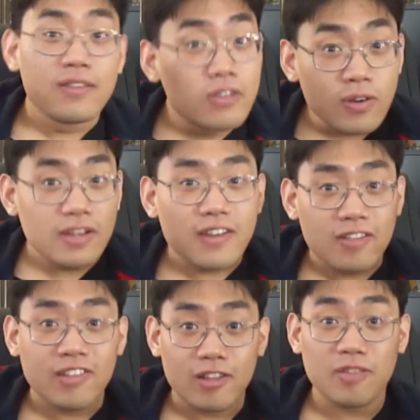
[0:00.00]
doing the
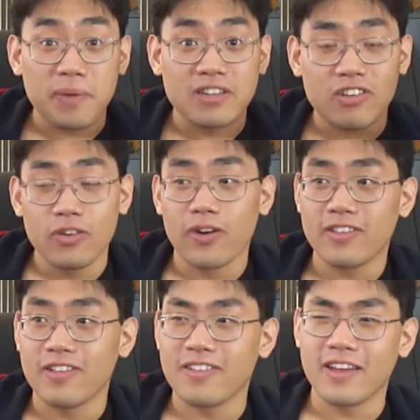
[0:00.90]
suspense
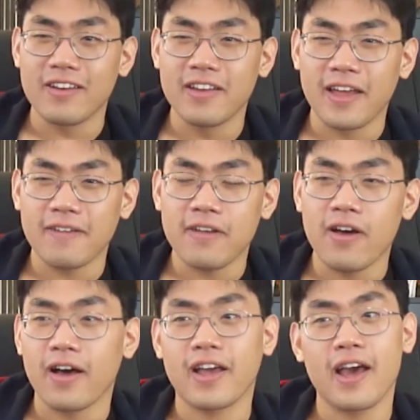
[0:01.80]
noises, and you're like,
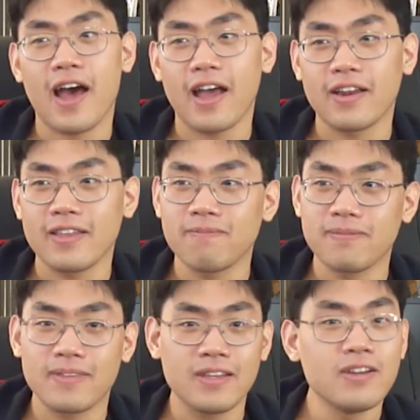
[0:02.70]
oh god,
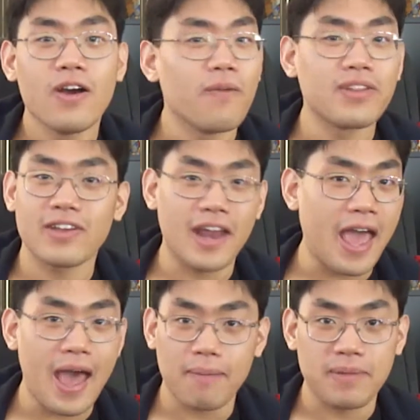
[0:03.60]
you know what's going
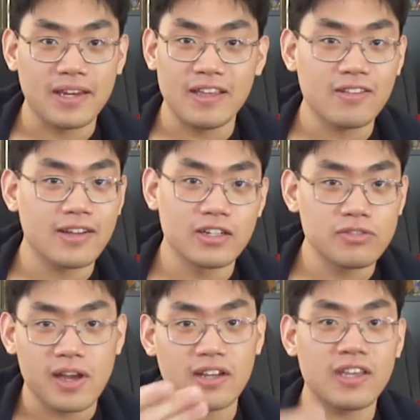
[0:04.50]
to happen. He's going to
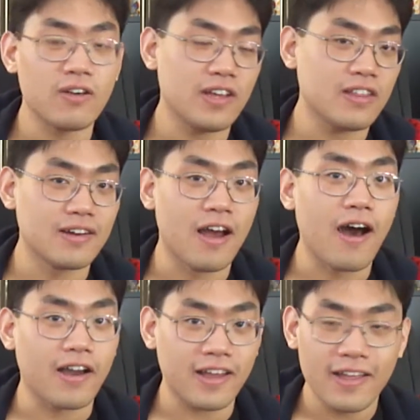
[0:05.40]
try to kill Ethan
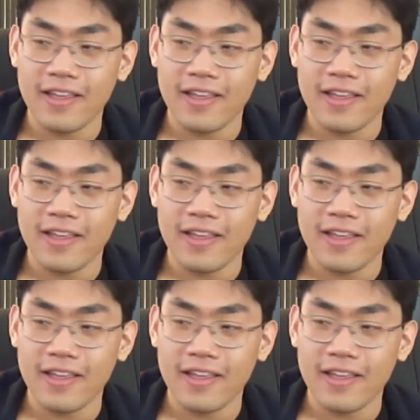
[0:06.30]
Hawke.